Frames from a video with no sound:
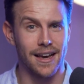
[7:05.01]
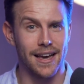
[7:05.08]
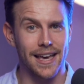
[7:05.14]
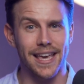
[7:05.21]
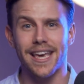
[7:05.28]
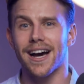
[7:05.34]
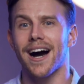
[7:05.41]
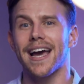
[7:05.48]

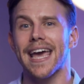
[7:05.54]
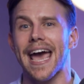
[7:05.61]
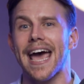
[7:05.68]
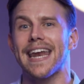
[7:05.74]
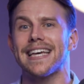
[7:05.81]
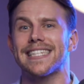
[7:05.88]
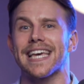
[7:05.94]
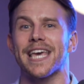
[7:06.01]
EIN
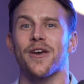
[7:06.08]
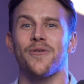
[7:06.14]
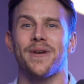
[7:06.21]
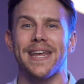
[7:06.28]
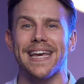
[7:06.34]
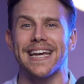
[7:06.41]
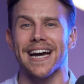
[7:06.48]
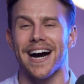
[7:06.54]
is a
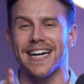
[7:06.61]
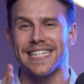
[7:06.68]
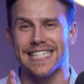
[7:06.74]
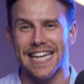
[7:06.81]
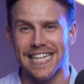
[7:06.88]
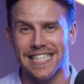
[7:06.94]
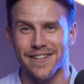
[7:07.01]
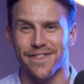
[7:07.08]
unique
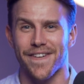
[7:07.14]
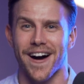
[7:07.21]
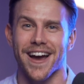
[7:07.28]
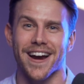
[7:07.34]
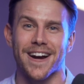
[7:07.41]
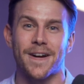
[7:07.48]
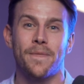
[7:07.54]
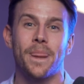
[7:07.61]

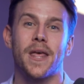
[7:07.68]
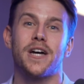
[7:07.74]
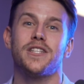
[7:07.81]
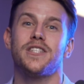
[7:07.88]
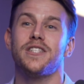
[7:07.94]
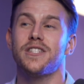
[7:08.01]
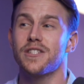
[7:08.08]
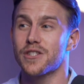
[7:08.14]
identifier
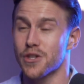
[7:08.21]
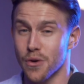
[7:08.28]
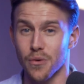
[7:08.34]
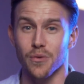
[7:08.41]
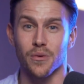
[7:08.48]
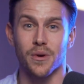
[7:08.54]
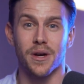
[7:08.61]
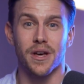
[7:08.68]
to
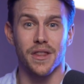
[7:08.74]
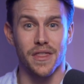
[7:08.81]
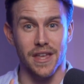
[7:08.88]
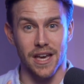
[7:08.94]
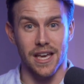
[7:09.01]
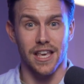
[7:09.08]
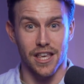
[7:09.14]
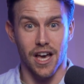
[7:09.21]

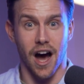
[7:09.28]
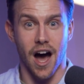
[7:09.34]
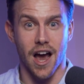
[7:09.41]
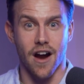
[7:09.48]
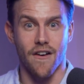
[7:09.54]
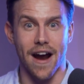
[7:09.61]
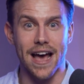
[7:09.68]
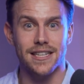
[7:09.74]
the
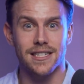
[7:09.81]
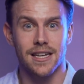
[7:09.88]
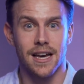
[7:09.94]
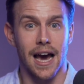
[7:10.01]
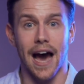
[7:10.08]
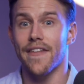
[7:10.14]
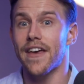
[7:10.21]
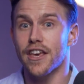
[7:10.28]
IRS,
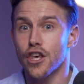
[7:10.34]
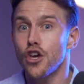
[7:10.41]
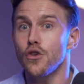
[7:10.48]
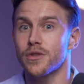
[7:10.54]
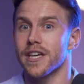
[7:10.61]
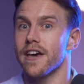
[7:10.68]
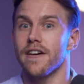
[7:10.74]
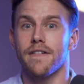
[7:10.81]
and they use
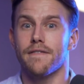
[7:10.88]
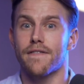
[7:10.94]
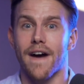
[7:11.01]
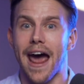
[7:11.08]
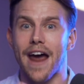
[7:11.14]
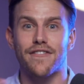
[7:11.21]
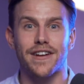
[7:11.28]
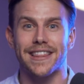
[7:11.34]
it for
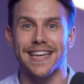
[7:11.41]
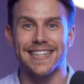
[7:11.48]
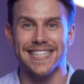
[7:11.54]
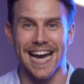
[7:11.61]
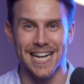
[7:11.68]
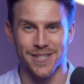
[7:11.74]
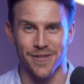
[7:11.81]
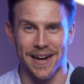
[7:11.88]
everything
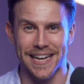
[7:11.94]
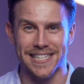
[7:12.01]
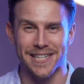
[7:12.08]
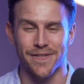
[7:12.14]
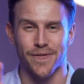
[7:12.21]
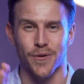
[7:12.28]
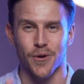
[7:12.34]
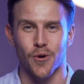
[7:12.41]
tax related
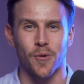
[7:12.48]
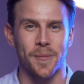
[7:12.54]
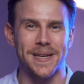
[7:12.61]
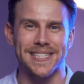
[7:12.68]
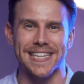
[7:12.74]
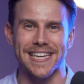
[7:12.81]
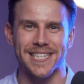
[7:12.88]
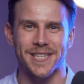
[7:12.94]
for your
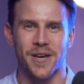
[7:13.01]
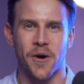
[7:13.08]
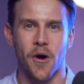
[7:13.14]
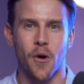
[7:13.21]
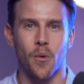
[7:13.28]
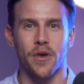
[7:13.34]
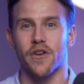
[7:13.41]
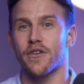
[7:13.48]
business.
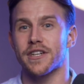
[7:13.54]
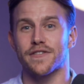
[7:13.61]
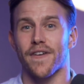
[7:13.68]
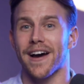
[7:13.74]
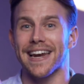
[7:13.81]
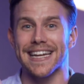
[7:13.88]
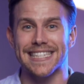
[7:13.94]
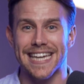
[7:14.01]
Whether it's
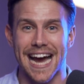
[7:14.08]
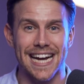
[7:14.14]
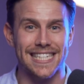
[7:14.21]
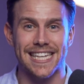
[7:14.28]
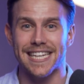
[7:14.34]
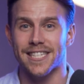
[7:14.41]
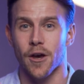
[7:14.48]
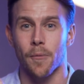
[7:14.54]
filing
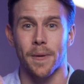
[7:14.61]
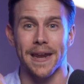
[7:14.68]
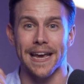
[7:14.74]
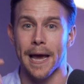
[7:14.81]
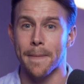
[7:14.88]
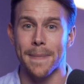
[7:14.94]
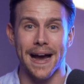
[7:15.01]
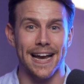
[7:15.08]
taxes, opening
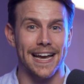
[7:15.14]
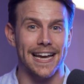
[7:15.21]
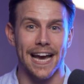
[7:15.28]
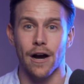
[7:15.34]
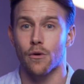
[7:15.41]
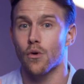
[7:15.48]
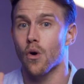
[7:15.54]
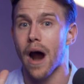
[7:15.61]
a bank
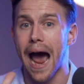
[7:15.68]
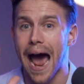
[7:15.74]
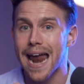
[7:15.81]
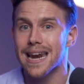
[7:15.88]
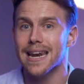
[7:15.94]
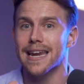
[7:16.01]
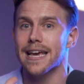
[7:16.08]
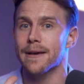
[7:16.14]
account, or
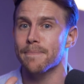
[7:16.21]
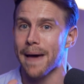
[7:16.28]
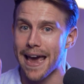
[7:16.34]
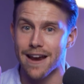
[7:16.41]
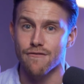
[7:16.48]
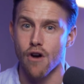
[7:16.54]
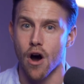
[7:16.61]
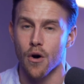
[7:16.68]
handling
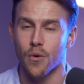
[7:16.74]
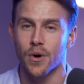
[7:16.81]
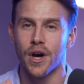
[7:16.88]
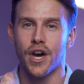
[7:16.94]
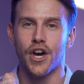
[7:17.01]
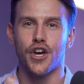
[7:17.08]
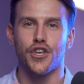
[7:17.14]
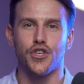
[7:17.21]
payroll,
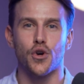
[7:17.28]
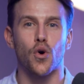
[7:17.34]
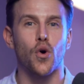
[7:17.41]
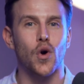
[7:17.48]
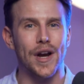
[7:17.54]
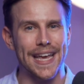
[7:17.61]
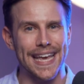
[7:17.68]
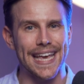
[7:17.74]

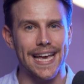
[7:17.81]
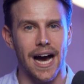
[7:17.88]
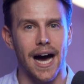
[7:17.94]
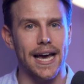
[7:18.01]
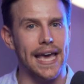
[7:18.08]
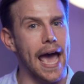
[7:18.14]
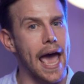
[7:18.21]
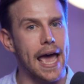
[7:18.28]
your
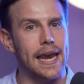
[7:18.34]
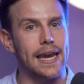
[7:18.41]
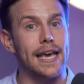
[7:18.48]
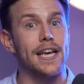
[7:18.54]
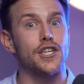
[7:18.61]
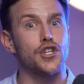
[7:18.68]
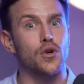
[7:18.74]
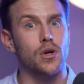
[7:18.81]
EIN
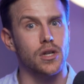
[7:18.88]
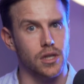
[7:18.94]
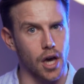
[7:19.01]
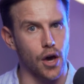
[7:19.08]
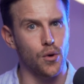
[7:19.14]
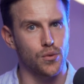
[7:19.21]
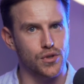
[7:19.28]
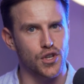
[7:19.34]
is your
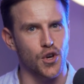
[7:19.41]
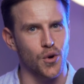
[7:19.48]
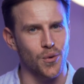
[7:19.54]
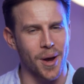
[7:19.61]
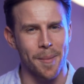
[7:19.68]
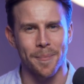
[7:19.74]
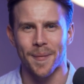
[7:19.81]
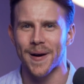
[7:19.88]
go-to
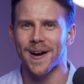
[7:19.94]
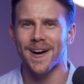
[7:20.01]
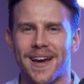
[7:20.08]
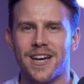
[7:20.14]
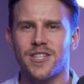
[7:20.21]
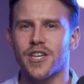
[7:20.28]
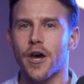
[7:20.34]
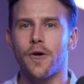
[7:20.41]
number.
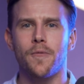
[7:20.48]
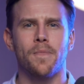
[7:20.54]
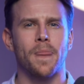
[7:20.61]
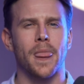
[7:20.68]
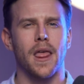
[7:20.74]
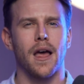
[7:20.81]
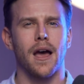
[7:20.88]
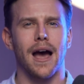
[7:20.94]
So,
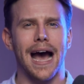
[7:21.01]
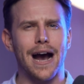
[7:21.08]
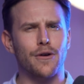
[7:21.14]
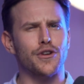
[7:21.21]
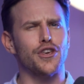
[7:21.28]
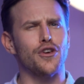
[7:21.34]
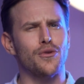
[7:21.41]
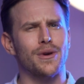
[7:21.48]
how do
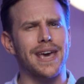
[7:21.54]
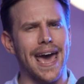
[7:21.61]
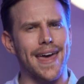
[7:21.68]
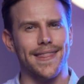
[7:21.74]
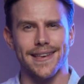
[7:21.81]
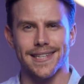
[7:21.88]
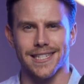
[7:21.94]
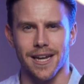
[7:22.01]
you get
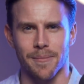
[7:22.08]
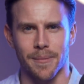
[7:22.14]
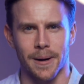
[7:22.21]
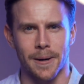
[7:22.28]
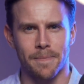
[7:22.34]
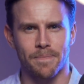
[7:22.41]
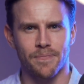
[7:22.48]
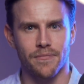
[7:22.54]
this number?
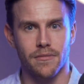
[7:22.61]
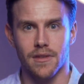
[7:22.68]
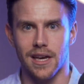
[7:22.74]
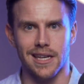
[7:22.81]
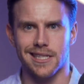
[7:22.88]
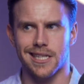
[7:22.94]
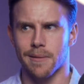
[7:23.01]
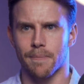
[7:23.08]

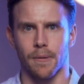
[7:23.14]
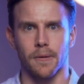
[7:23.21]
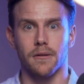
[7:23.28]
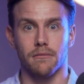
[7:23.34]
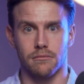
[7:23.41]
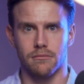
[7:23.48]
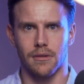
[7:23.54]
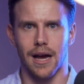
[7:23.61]
It's simple
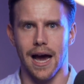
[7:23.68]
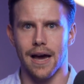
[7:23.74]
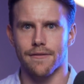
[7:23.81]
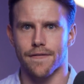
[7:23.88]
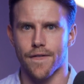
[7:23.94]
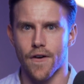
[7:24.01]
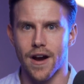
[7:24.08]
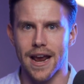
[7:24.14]
and
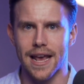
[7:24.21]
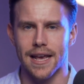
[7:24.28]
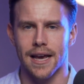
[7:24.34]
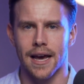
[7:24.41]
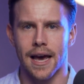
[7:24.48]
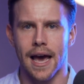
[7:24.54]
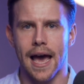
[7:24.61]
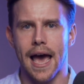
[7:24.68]
free.
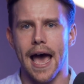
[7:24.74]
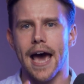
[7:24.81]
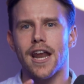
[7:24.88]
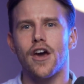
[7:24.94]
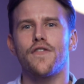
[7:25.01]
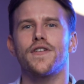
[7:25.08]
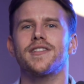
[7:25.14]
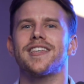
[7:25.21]
Head
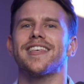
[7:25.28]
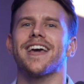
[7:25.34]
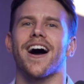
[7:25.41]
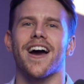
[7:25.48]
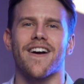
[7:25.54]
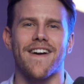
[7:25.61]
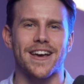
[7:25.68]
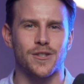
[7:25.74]
over to the
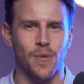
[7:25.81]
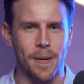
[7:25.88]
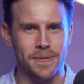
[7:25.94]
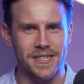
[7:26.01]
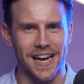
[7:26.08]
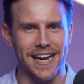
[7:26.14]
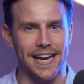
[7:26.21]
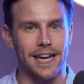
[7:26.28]
IRS
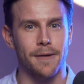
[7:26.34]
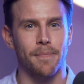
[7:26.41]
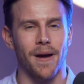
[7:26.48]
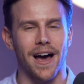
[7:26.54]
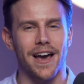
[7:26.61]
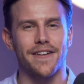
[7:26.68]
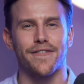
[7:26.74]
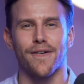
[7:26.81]
website and
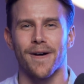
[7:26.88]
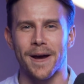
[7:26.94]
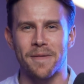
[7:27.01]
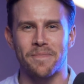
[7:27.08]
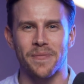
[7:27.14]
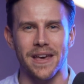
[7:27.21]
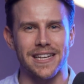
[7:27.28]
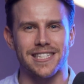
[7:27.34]
apply for it.
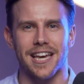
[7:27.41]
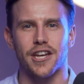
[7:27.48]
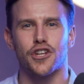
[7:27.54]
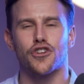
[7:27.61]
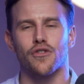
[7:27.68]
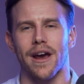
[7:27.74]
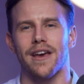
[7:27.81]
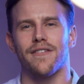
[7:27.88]
It's a
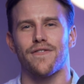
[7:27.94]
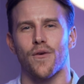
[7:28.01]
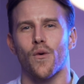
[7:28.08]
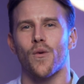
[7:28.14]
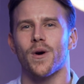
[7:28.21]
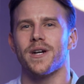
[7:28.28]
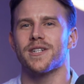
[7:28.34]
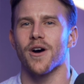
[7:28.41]

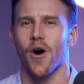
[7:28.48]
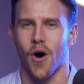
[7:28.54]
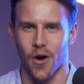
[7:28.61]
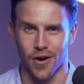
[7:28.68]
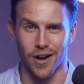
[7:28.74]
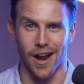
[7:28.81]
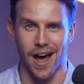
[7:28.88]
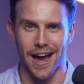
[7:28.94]
straightforward
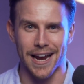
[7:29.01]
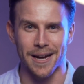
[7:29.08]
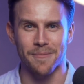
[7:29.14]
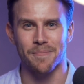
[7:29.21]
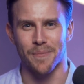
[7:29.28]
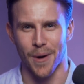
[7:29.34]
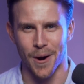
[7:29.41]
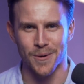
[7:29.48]
online
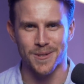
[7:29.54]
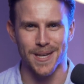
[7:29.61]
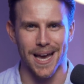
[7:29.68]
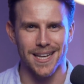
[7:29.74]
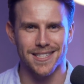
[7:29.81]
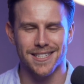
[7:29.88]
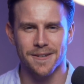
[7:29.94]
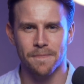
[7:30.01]
process.